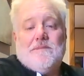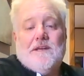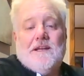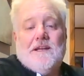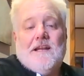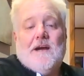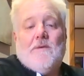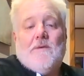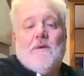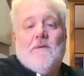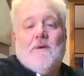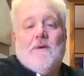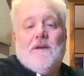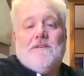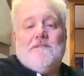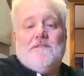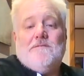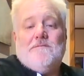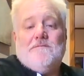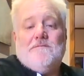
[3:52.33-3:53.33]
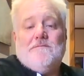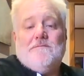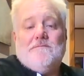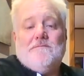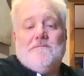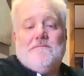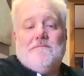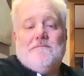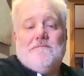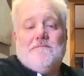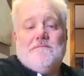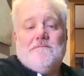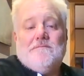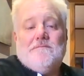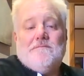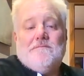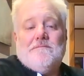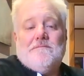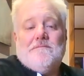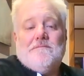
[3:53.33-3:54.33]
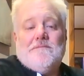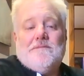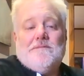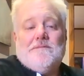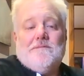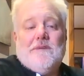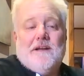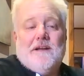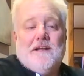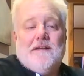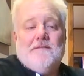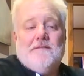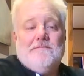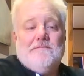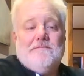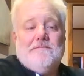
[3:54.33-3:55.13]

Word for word: And out we went, ready,